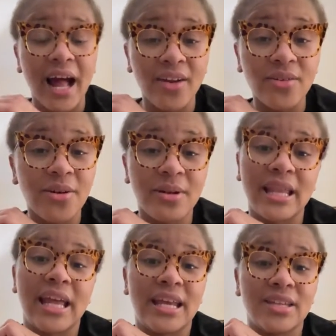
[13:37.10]
I don't know what
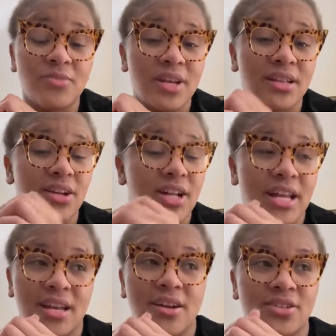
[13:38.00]
that is. We didn't learn
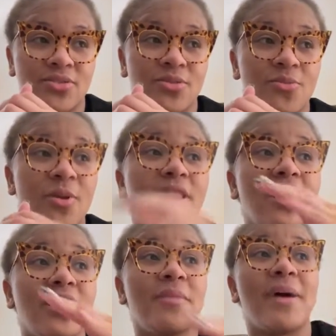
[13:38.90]
that in hair school. We
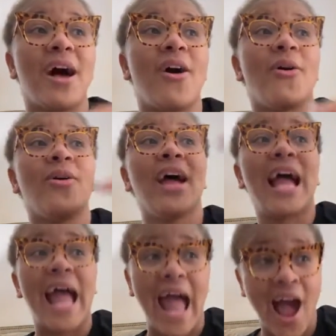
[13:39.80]
learned about
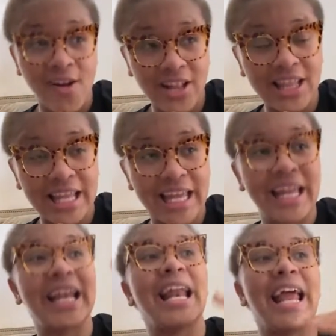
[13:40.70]

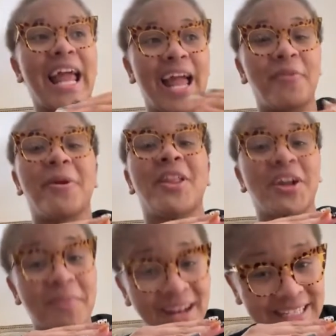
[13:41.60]
alkaline and we
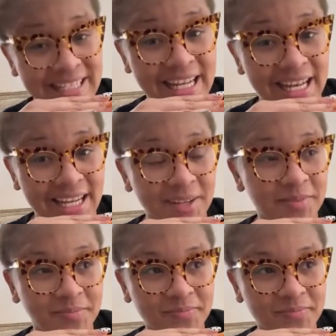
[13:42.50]
learned about acidic.